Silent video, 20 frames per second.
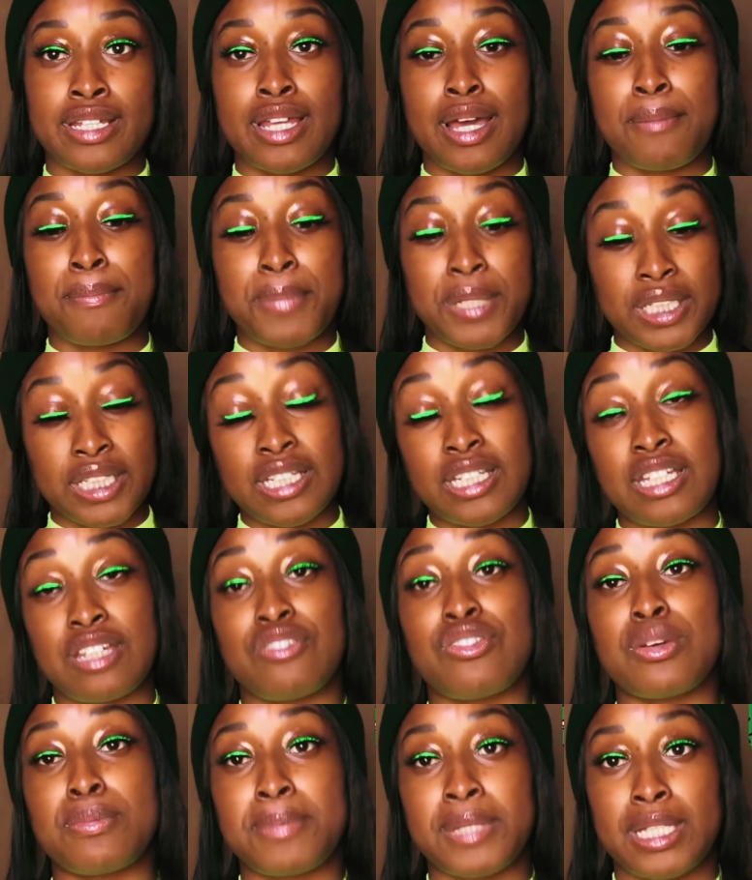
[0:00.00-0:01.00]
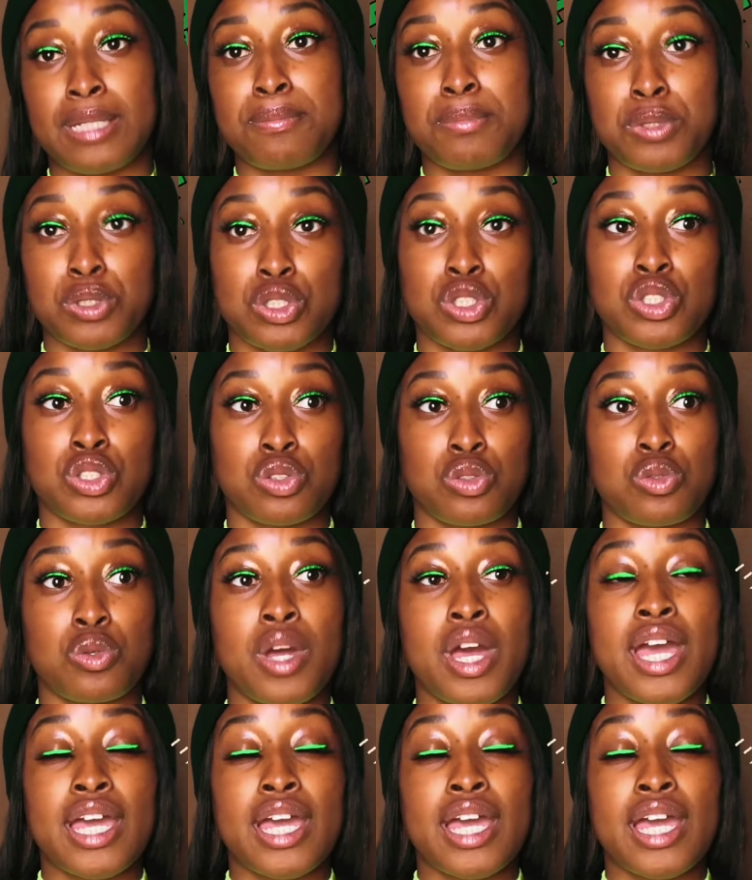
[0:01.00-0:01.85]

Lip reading: ability for people to